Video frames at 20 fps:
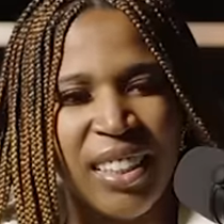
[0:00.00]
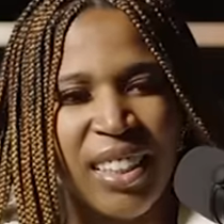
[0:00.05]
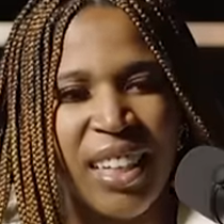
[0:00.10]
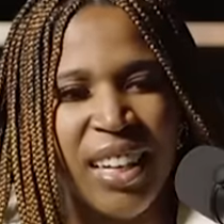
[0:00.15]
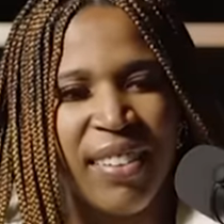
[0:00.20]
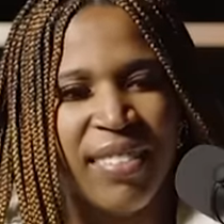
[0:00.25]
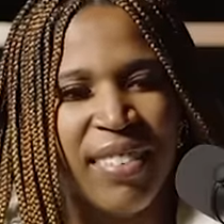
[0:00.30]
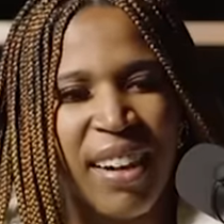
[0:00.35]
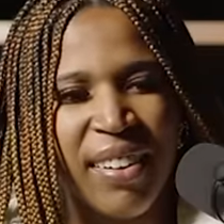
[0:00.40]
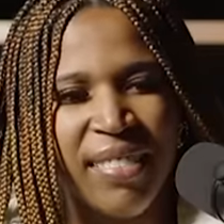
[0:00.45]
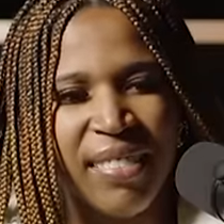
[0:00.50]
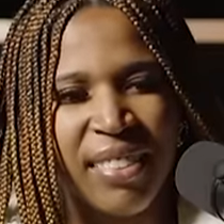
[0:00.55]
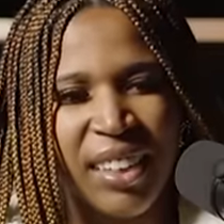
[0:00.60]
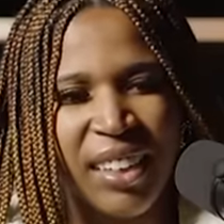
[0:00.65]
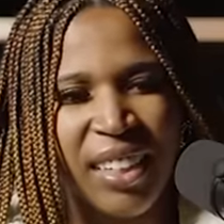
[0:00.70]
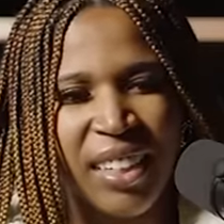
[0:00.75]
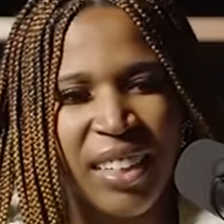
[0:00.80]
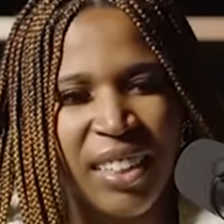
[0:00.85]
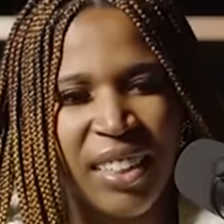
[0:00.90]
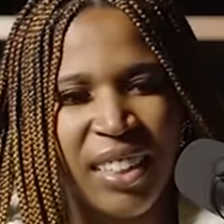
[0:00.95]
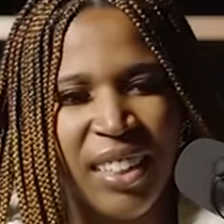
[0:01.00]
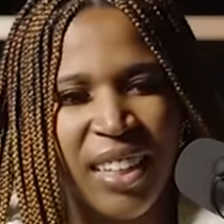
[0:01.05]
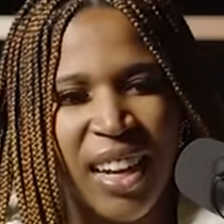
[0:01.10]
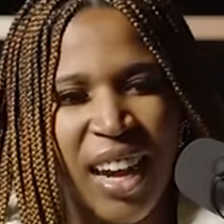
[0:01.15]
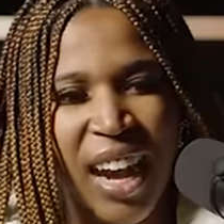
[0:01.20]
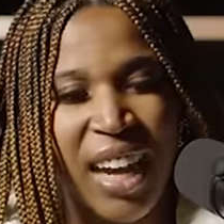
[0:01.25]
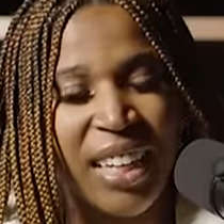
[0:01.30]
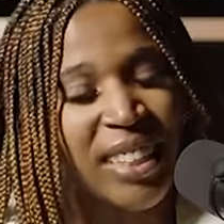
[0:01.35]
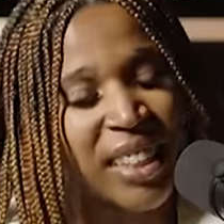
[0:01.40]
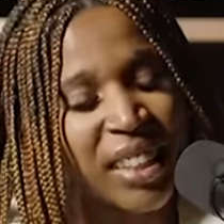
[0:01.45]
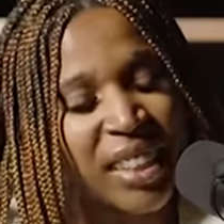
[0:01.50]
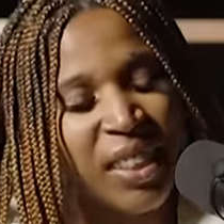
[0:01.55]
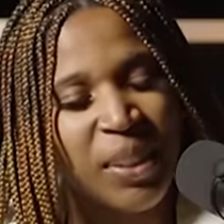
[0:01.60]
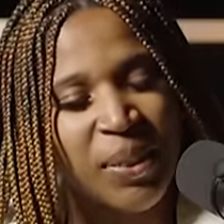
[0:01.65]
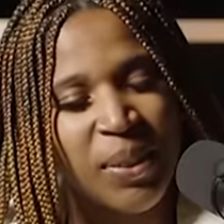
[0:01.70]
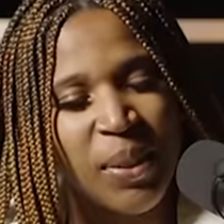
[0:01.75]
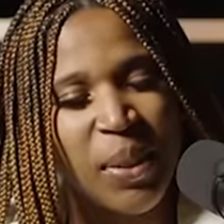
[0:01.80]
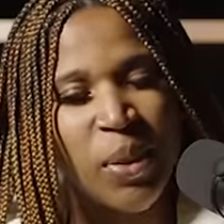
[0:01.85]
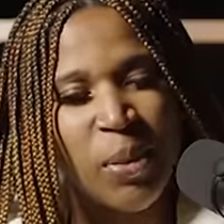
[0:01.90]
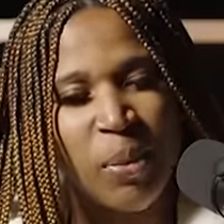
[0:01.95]
I did. I have done it I did
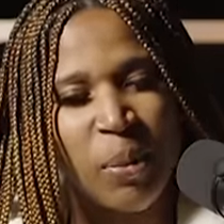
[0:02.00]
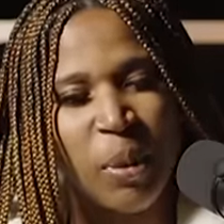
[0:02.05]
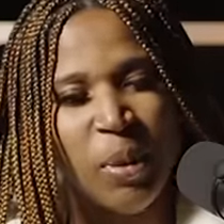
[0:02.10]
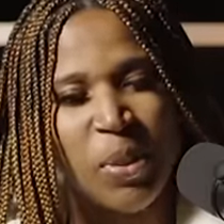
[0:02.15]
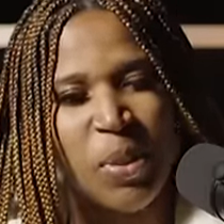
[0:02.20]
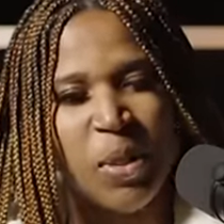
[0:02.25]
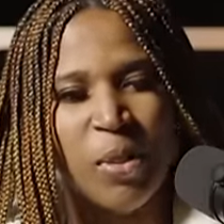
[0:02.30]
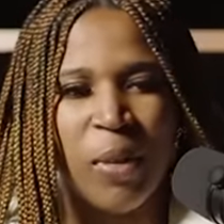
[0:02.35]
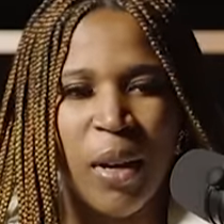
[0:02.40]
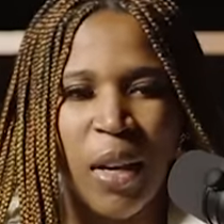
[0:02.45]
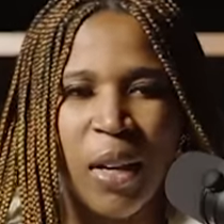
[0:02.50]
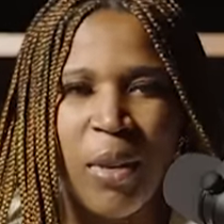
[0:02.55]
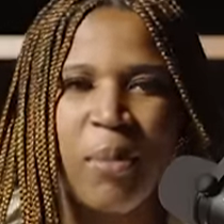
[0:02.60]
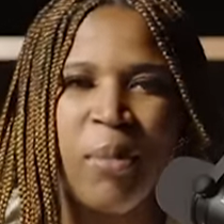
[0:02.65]
do a whole post about it.